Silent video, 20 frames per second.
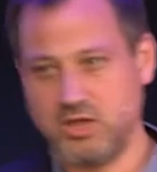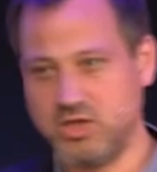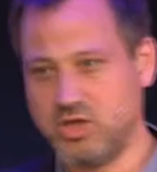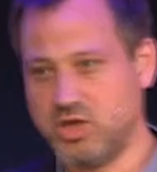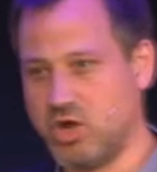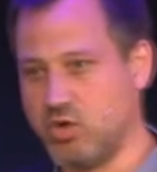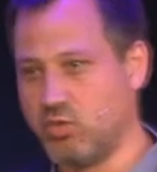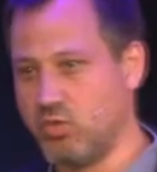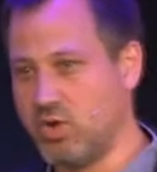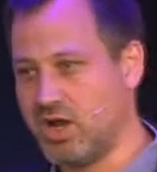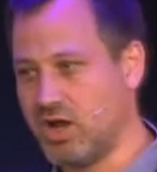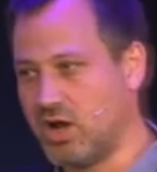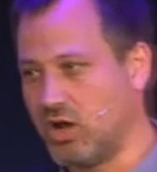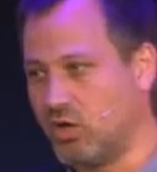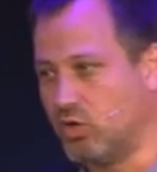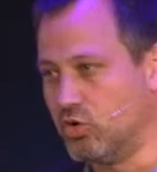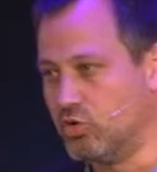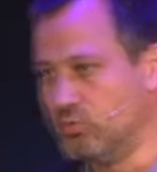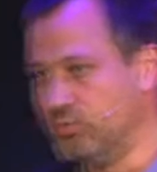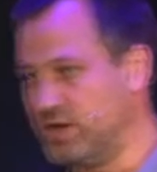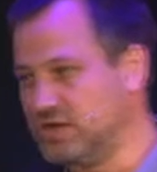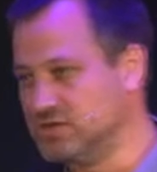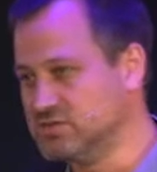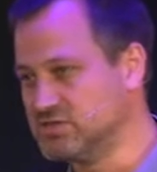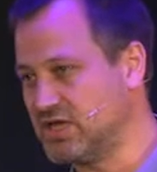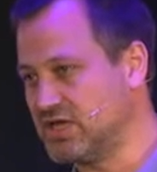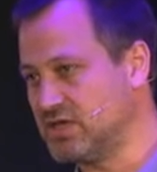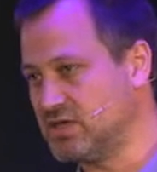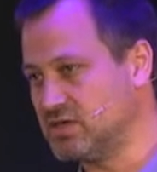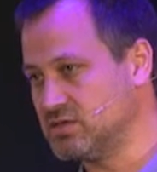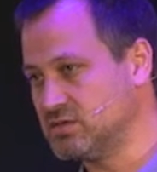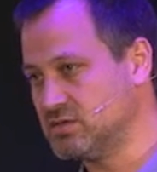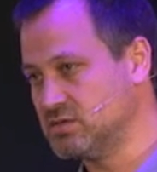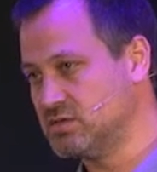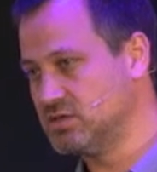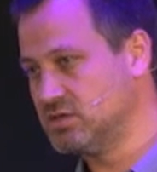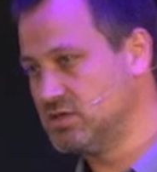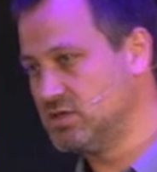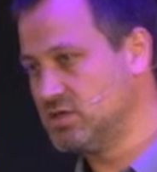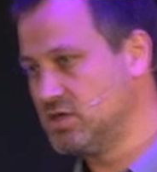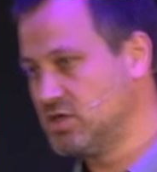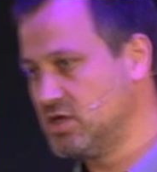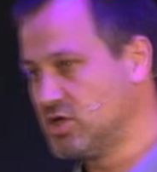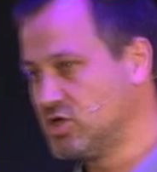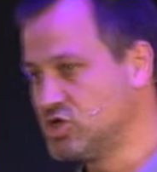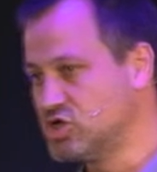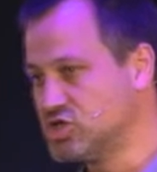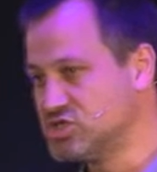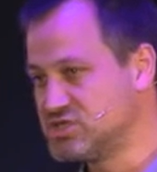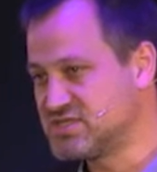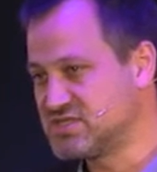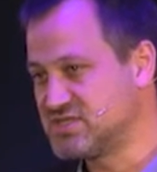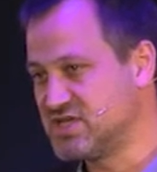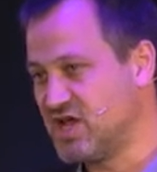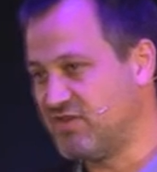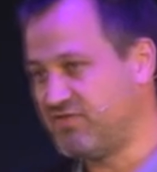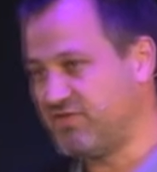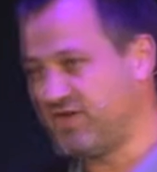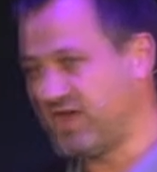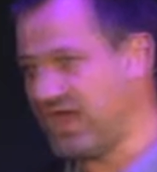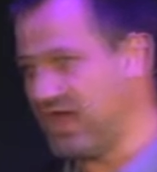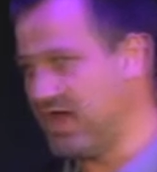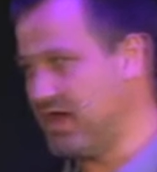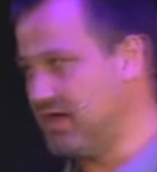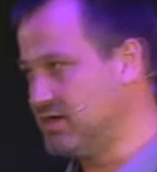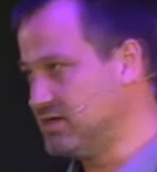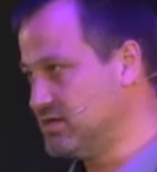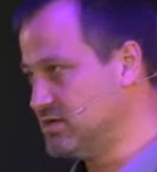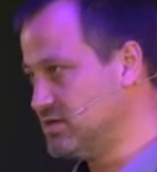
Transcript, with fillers: You know, we are all building good stuff here.